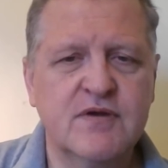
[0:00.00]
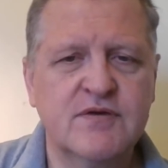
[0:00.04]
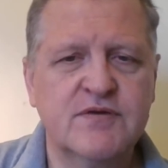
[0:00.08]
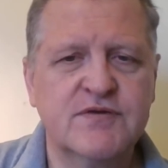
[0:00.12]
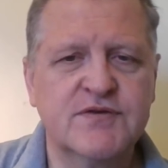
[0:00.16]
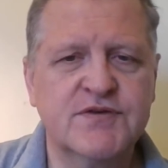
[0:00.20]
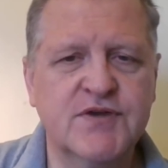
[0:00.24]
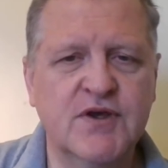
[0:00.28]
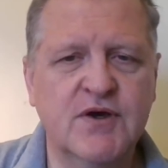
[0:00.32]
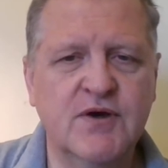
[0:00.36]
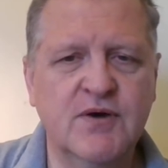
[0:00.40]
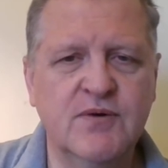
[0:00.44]

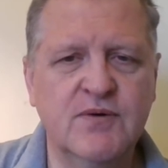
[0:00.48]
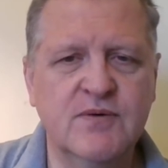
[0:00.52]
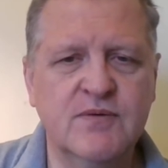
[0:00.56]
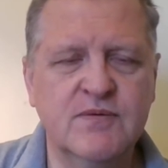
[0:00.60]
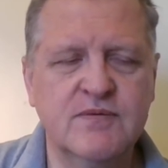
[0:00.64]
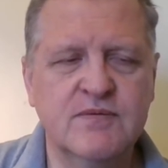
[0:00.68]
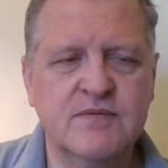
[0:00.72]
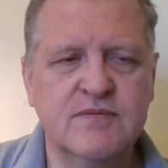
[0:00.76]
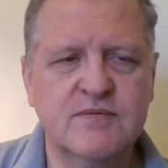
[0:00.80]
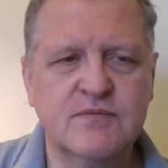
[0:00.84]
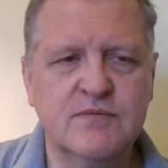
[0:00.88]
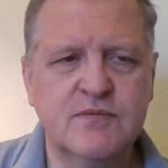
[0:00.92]
So
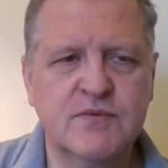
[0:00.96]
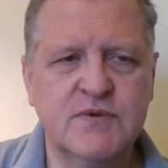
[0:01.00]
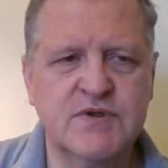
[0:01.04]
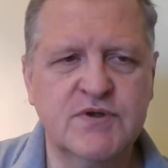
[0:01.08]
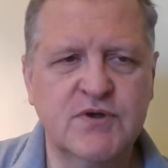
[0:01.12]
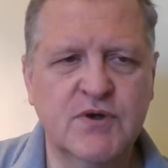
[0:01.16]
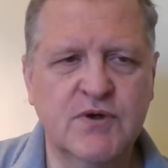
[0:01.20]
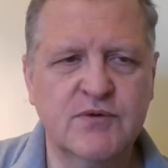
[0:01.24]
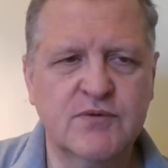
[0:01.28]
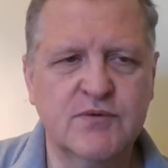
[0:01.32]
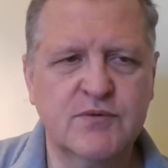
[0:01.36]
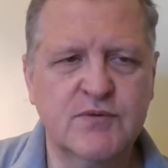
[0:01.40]
when you
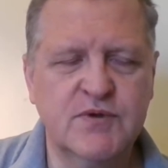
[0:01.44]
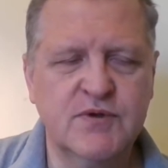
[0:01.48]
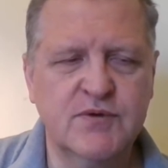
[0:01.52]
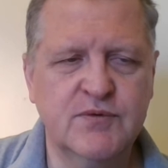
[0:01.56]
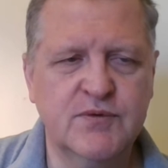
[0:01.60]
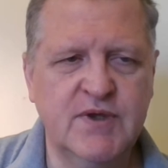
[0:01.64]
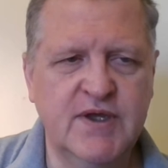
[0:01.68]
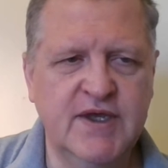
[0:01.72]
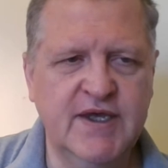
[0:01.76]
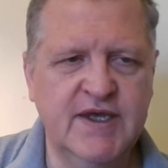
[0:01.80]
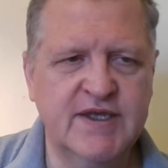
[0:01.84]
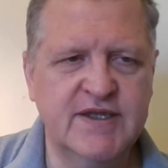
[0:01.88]
go
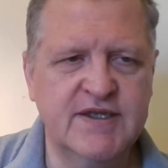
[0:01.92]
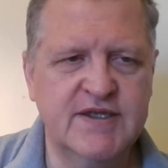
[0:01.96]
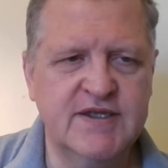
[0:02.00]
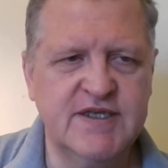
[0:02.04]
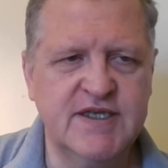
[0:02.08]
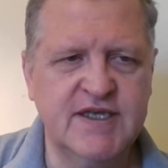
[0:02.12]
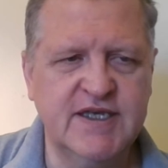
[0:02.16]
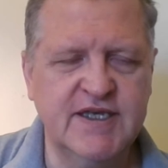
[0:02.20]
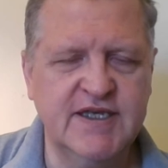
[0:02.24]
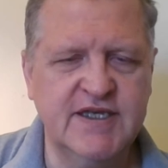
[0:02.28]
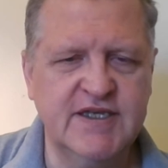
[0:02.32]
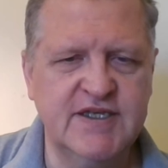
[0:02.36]
it,
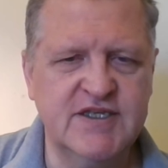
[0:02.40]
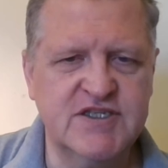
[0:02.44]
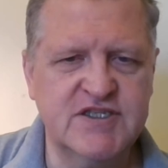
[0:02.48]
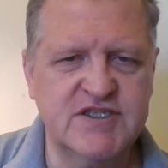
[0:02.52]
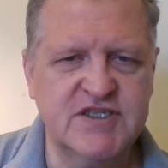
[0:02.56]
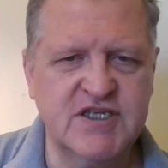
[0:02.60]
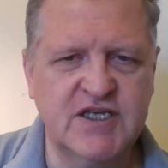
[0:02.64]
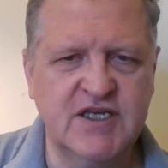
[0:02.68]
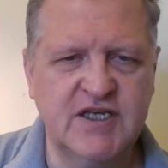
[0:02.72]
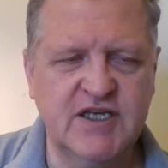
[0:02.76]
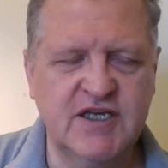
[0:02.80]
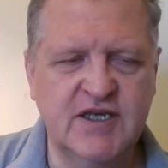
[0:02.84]
he,
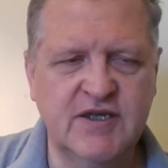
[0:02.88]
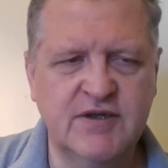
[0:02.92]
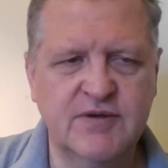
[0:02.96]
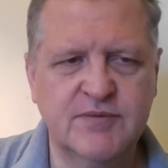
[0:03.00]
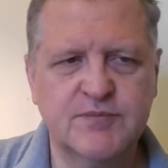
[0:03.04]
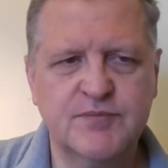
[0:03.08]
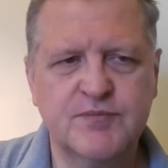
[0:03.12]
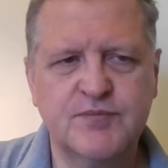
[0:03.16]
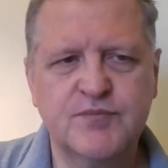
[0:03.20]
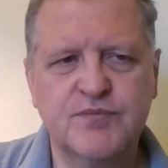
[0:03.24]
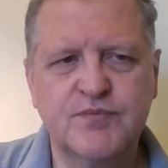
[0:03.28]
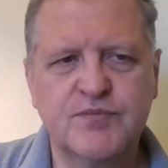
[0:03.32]
she,
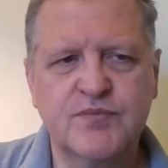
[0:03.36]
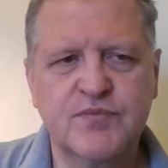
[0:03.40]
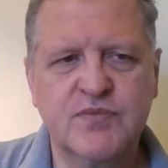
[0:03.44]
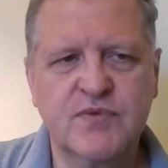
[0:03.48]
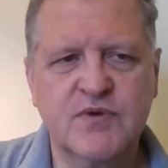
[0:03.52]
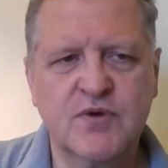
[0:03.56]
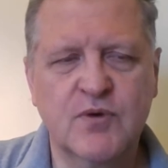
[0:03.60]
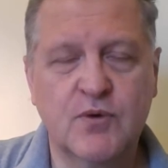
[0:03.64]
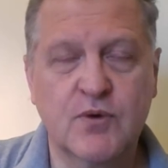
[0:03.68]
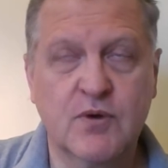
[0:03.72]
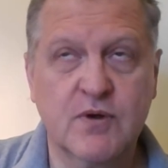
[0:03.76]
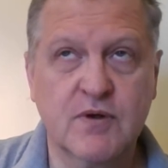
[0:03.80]

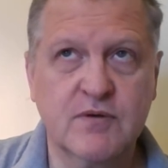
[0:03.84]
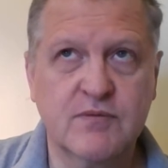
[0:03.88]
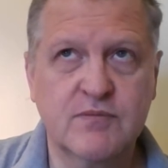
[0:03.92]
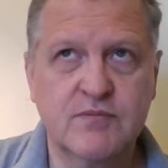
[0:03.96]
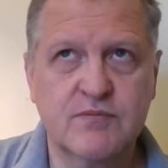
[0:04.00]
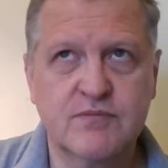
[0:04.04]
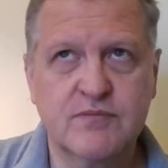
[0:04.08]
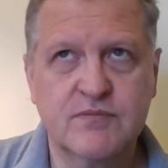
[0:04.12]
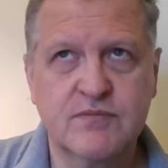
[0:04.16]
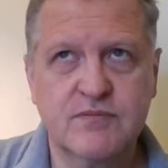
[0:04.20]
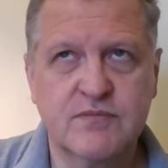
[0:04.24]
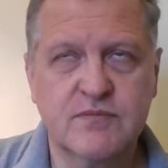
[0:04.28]
or
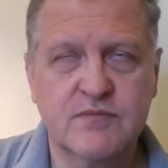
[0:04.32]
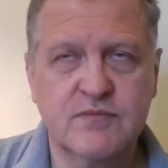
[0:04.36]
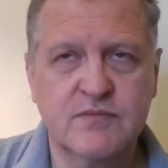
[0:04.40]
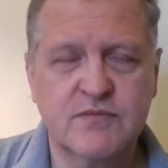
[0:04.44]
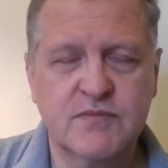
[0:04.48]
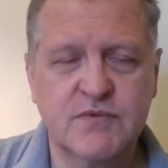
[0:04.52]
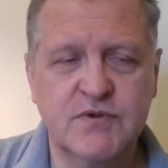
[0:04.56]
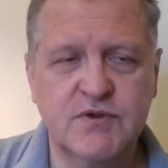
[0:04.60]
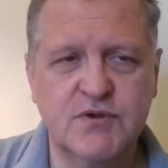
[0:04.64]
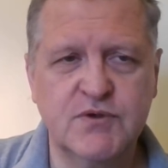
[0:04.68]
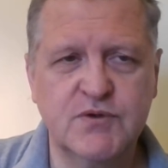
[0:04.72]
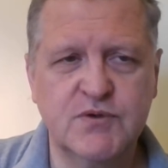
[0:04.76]

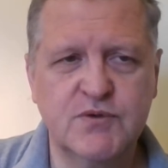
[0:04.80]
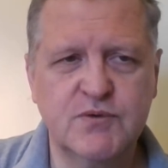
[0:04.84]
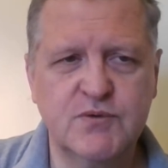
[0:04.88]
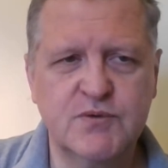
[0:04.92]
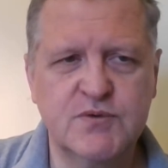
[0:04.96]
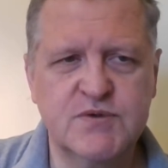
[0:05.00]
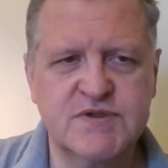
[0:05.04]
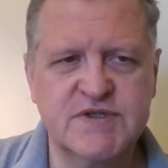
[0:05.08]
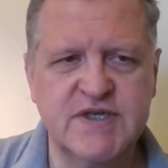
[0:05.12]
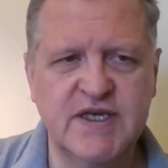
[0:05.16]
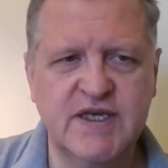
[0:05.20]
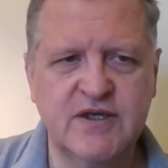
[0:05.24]
you,
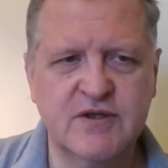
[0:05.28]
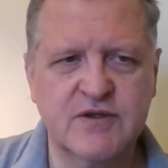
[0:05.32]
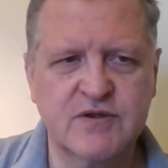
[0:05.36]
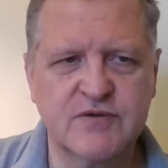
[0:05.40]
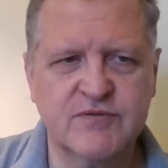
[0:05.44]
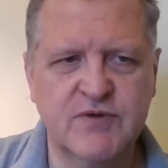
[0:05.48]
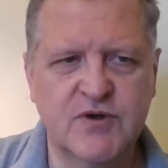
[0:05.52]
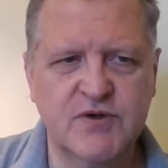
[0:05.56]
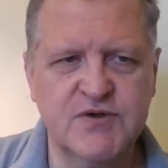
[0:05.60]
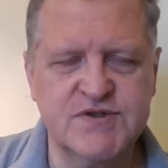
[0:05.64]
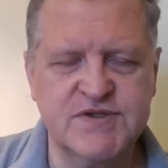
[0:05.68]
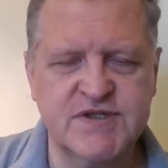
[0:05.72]
singular,
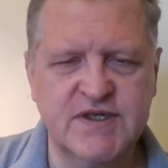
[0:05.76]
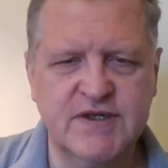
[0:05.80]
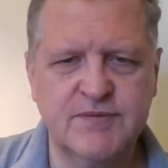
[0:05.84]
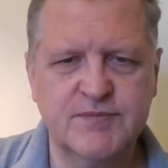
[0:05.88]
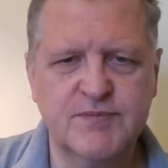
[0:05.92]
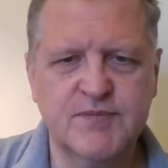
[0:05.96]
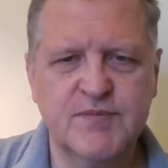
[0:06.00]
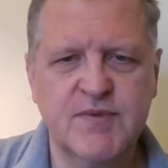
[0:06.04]
você,